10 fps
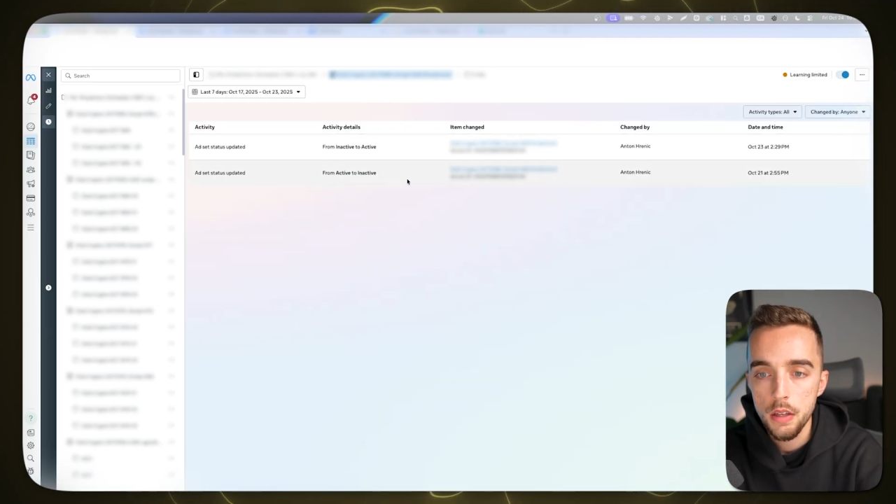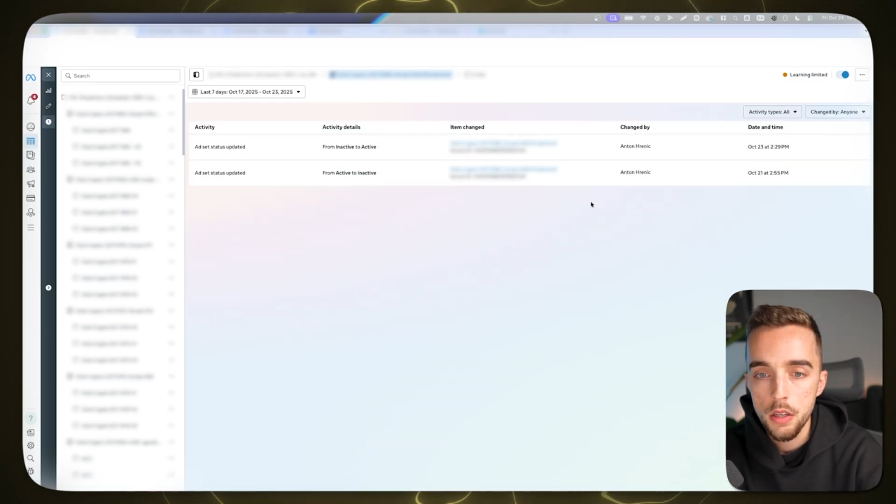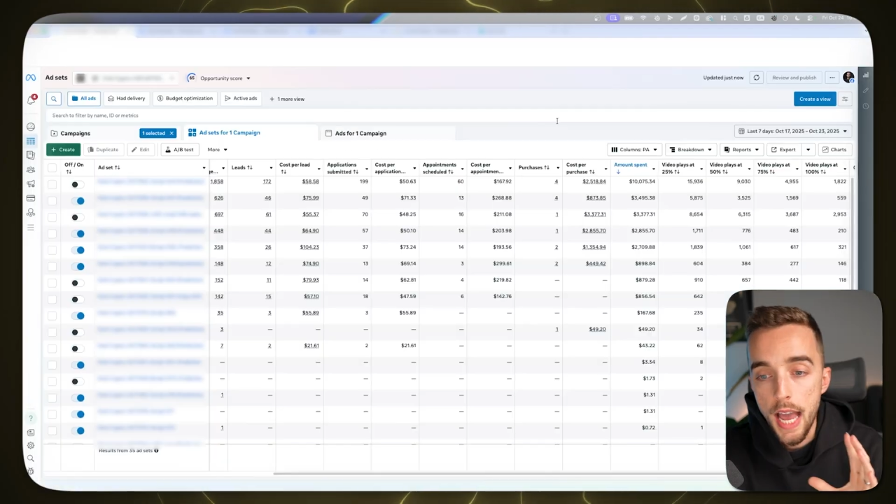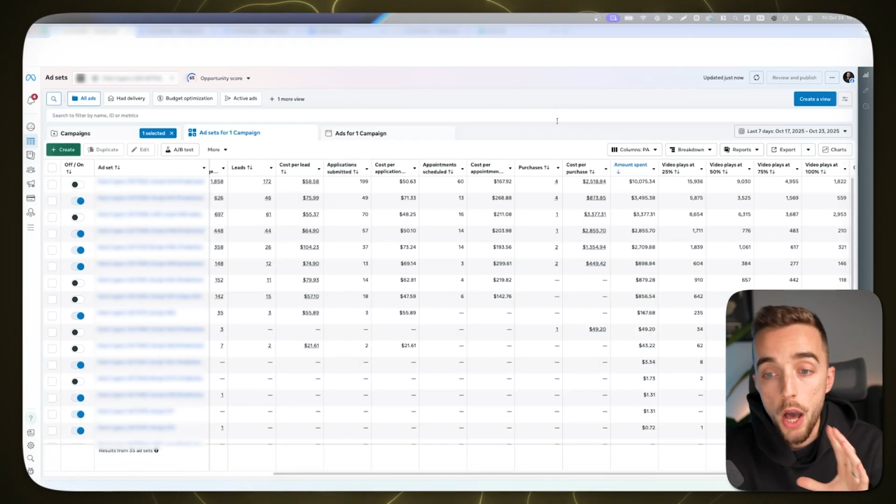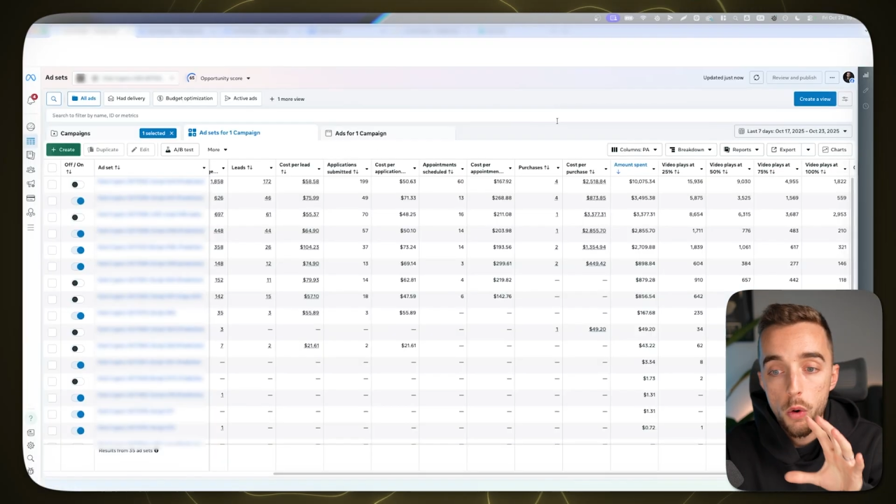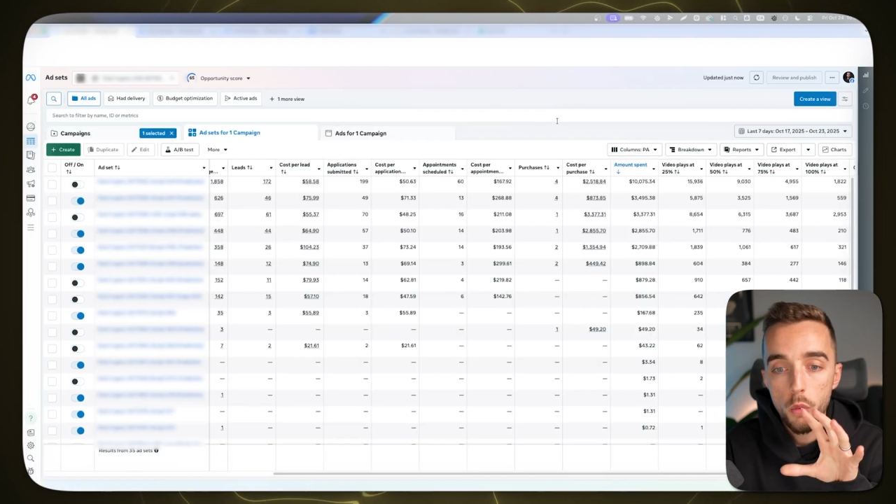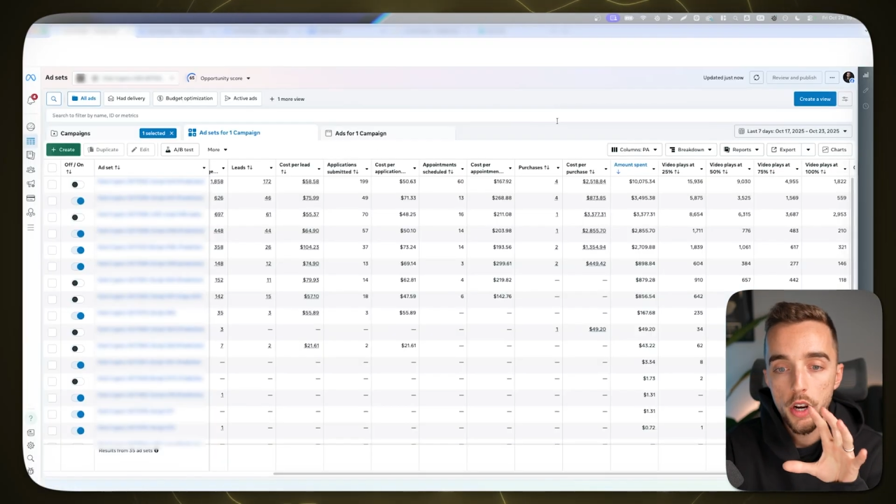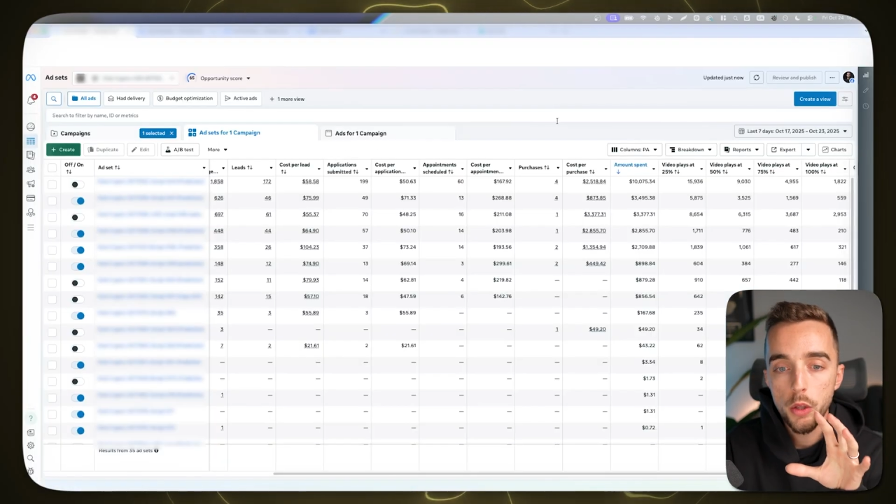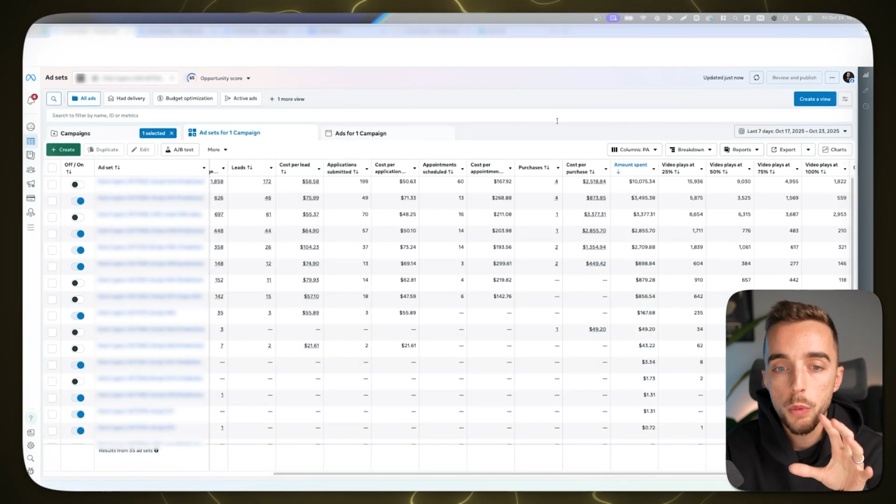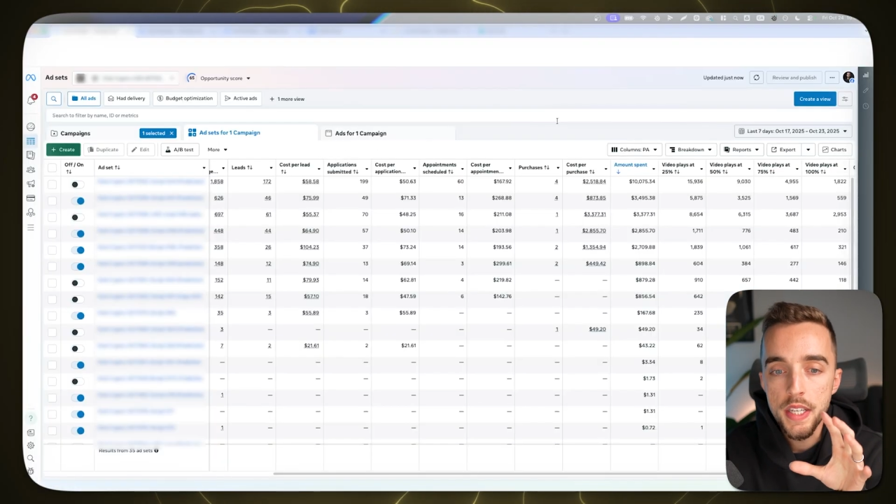Now, one
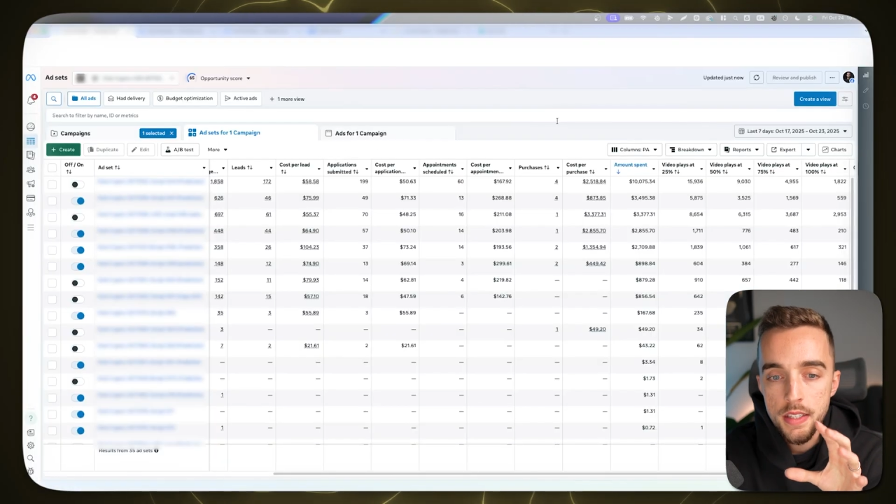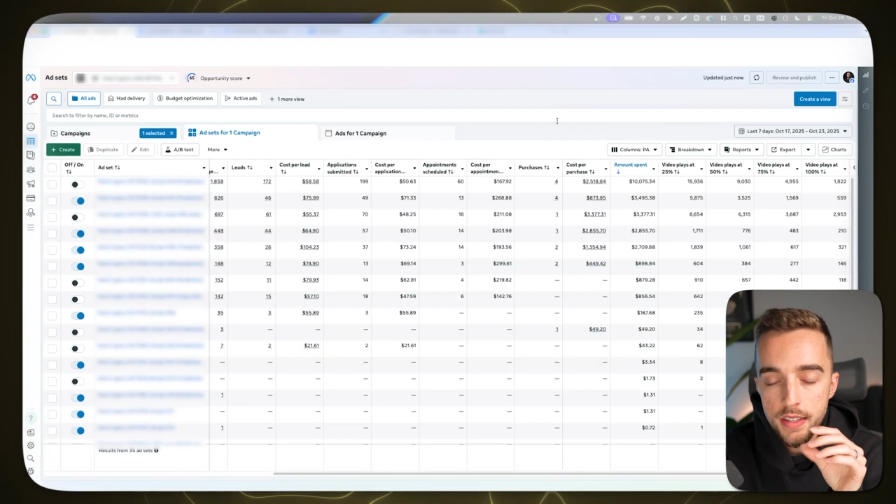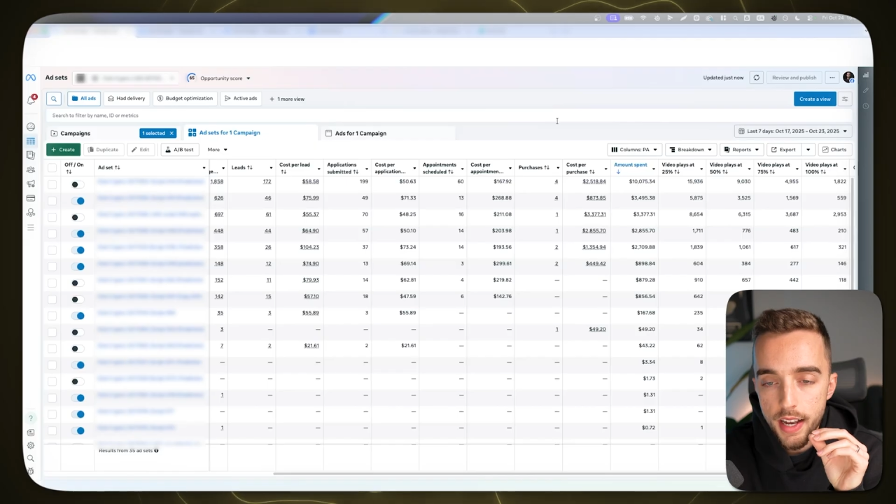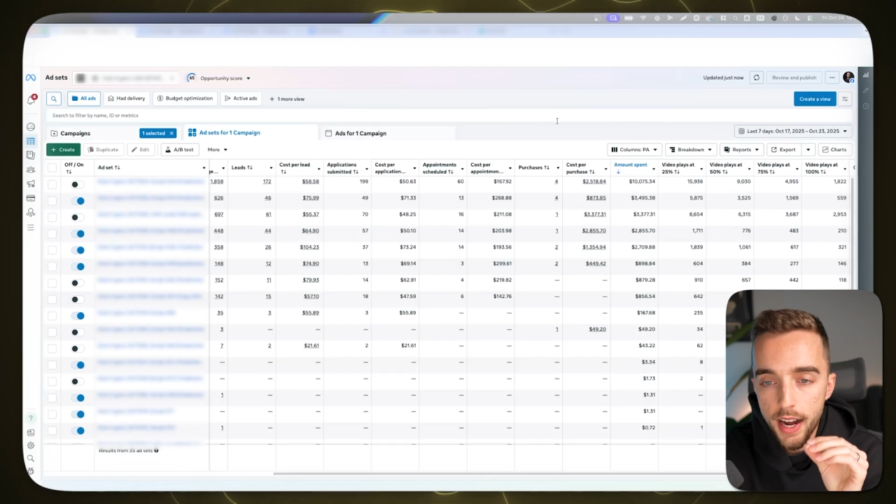of the reasons